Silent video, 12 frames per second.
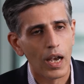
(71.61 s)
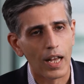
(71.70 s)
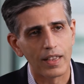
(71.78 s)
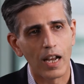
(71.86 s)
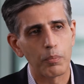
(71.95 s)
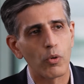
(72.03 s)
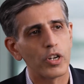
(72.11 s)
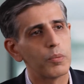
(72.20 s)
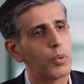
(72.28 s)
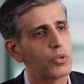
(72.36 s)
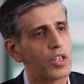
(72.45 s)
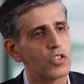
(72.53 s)
At that point,
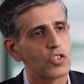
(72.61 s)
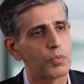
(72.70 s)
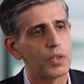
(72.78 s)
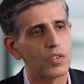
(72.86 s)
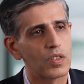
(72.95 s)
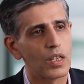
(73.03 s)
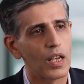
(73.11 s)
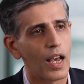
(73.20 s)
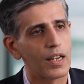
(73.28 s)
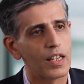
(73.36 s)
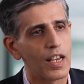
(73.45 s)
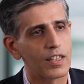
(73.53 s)
both HSBC
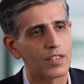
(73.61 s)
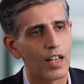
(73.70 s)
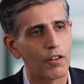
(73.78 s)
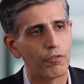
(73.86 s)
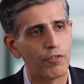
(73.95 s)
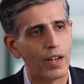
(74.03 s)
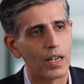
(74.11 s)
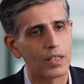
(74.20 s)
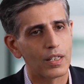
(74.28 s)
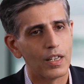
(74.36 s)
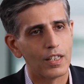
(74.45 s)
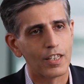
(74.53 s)
and EXL felt
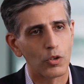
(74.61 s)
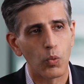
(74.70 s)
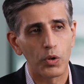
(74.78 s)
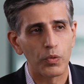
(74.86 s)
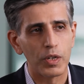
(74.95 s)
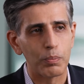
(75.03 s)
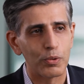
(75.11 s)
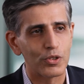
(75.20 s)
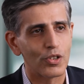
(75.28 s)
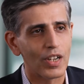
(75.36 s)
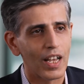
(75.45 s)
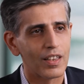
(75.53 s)
that what we'd put
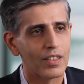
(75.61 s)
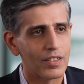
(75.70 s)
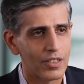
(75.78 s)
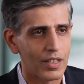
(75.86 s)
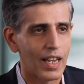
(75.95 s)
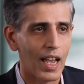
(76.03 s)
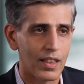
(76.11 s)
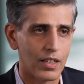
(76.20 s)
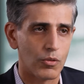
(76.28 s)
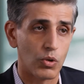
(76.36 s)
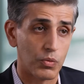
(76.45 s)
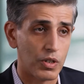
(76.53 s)
together,
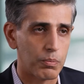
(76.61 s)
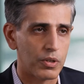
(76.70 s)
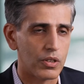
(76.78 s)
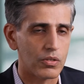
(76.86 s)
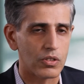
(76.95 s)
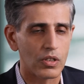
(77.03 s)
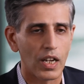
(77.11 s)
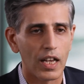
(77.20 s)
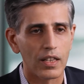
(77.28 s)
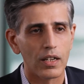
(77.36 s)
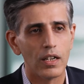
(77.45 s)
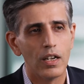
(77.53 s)
what we'd produced
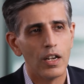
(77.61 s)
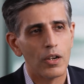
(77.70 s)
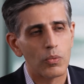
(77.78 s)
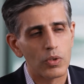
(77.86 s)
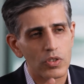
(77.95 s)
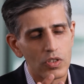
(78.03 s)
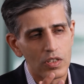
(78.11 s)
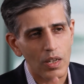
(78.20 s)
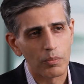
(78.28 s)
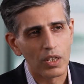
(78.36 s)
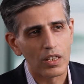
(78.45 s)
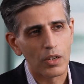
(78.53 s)
together, was
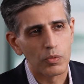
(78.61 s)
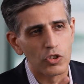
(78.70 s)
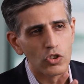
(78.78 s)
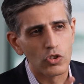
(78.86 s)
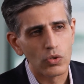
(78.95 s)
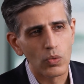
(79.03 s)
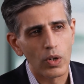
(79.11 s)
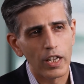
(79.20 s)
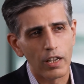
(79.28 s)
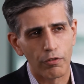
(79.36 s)
something that was truly